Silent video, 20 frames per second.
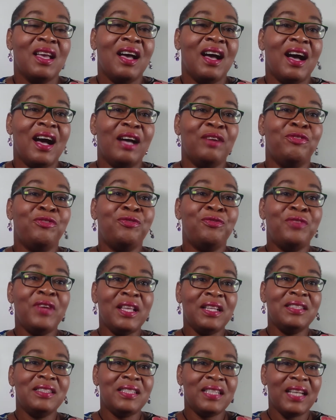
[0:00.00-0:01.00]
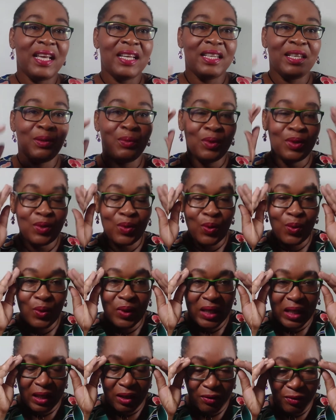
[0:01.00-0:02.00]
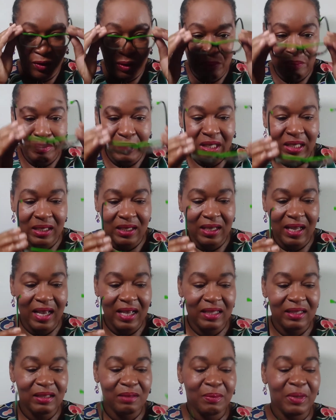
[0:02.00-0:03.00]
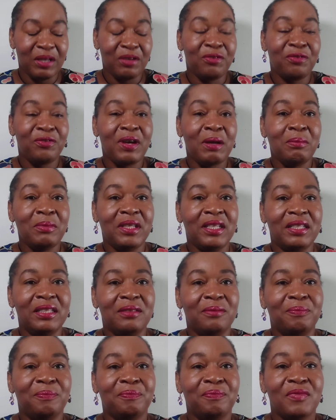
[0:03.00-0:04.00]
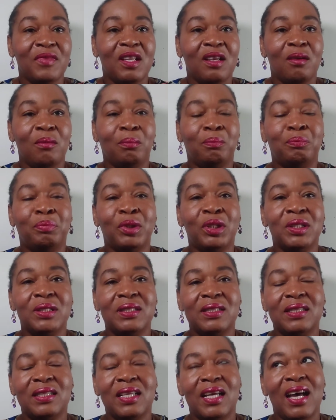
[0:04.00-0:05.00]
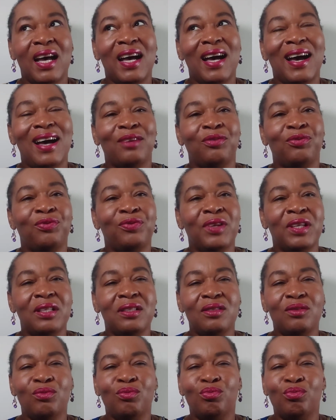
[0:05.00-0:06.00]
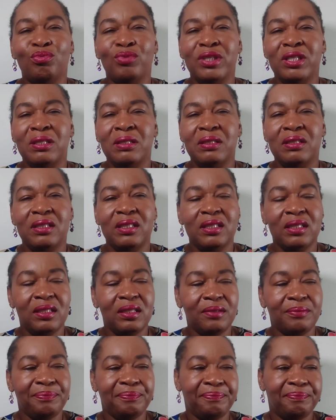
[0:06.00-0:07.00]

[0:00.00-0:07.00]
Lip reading: I felt like it was okay for me and my family, but I felt really